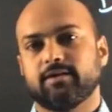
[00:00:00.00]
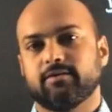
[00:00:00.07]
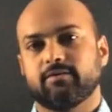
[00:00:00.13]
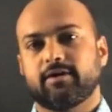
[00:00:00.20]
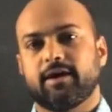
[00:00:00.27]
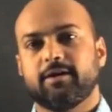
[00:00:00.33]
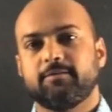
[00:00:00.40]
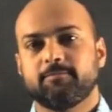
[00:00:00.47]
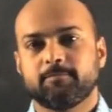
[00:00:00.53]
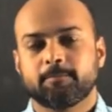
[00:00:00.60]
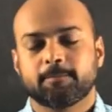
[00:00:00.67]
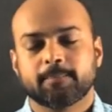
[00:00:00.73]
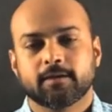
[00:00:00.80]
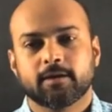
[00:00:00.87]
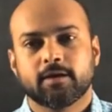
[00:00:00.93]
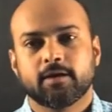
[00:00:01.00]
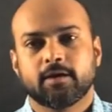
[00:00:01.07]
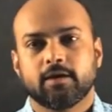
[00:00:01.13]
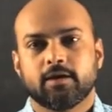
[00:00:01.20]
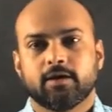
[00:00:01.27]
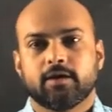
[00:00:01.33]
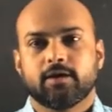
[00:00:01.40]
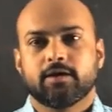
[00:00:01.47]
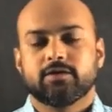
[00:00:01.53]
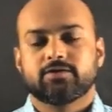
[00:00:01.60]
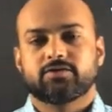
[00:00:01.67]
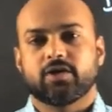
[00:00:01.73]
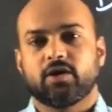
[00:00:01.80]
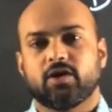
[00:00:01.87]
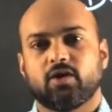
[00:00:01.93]
Okay,
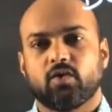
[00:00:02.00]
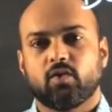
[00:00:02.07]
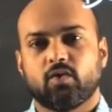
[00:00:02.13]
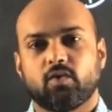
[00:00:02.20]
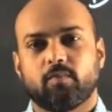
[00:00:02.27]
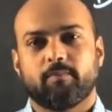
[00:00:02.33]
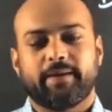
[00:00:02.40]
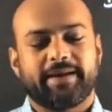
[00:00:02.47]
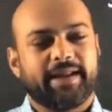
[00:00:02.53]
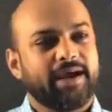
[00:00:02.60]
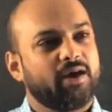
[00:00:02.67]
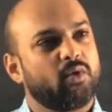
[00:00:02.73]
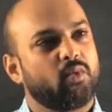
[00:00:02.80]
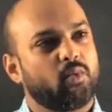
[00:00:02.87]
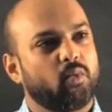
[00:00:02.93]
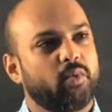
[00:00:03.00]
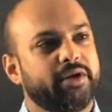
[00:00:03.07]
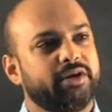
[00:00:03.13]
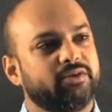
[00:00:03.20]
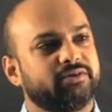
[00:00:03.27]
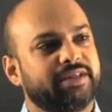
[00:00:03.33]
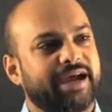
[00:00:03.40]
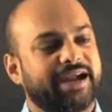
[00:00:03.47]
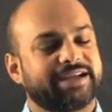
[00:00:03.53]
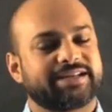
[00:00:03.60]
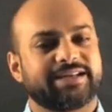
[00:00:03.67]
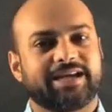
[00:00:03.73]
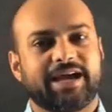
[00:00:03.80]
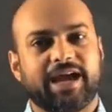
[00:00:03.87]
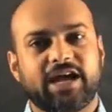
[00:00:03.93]
so by now we know that
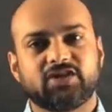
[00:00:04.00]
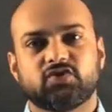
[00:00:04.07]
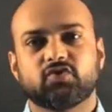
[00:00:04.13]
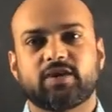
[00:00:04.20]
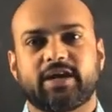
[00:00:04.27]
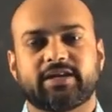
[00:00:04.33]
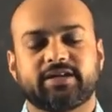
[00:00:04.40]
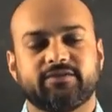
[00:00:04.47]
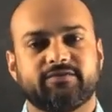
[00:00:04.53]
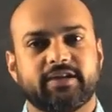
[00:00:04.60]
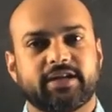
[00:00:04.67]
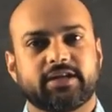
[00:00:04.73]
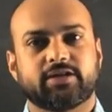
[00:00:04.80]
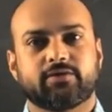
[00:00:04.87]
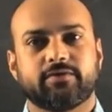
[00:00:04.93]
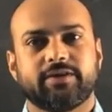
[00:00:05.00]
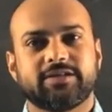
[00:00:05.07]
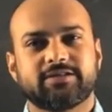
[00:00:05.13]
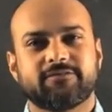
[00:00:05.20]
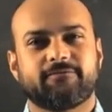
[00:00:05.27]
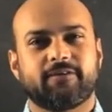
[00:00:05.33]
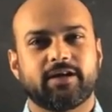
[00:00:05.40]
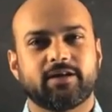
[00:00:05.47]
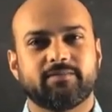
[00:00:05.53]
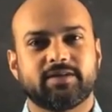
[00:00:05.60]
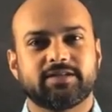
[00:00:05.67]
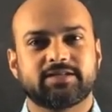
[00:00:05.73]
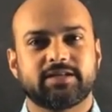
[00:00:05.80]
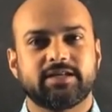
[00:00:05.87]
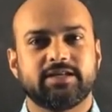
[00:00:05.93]
Azure Active Directory is
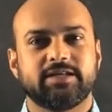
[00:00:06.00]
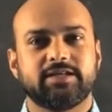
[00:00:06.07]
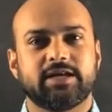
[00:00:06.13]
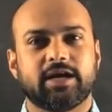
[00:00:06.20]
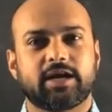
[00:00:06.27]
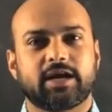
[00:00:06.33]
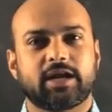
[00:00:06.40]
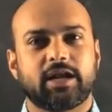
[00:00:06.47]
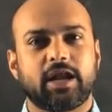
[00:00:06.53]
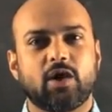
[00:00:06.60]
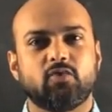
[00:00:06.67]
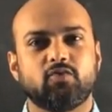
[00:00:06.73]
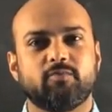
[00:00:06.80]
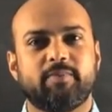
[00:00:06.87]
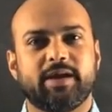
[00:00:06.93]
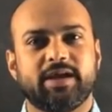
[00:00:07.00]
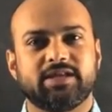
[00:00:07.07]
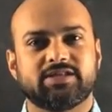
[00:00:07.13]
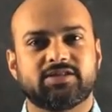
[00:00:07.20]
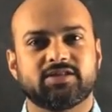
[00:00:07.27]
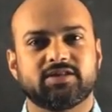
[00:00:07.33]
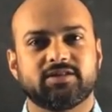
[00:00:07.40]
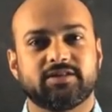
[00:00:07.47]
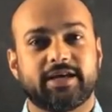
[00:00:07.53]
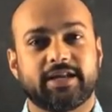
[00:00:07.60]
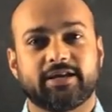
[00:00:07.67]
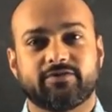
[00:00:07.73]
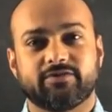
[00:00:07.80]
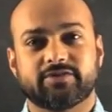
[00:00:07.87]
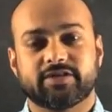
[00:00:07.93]
fundamentally a cloud-based
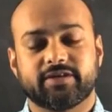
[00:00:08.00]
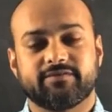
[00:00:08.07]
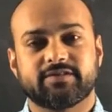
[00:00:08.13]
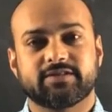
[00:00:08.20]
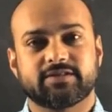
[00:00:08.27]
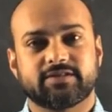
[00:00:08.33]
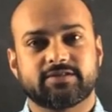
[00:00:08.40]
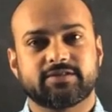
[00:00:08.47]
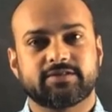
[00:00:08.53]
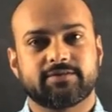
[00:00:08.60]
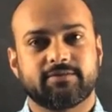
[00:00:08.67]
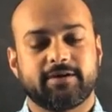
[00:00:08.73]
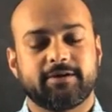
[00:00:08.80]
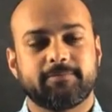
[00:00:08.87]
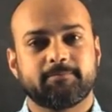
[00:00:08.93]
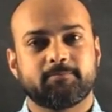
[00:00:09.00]
directory services, right?